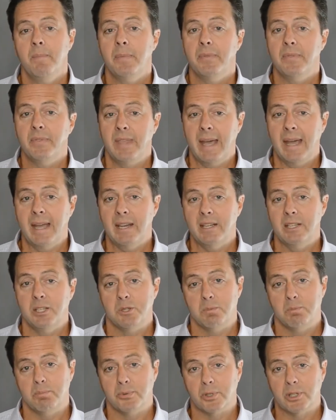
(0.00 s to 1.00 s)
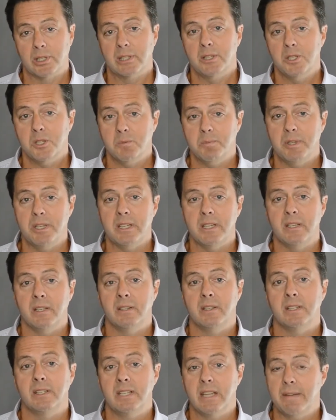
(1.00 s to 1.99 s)
That is, broadly speaking,
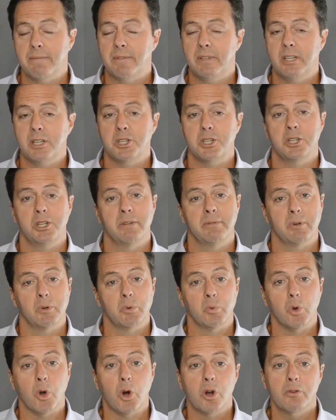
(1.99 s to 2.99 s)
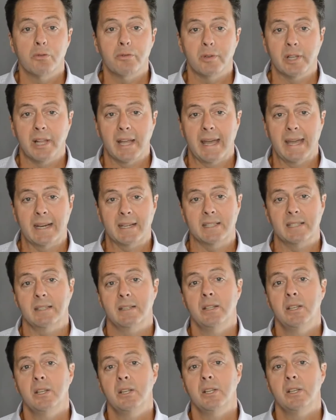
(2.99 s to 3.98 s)
the definition of a wrongful act,
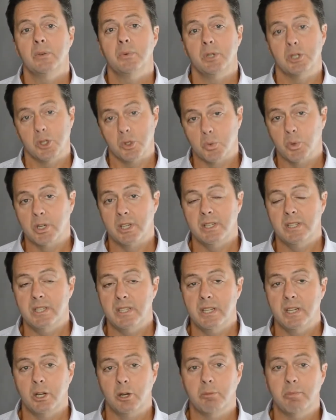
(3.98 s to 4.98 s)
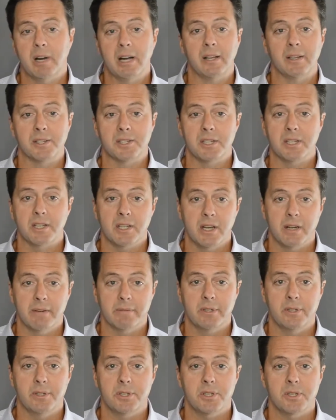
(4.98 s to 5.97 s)
which is what a D&O policy
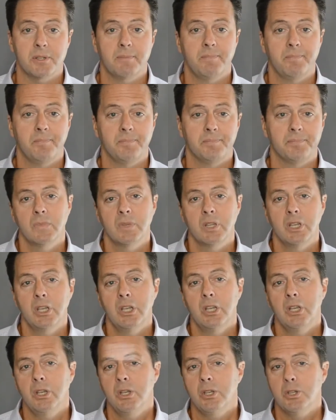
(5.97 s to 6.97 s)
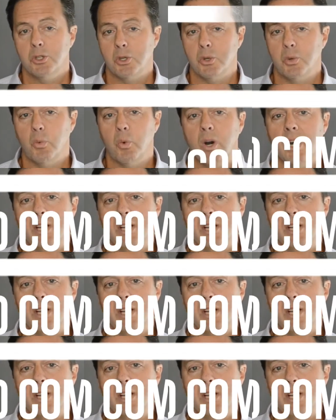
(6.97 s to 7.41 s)
covers. So why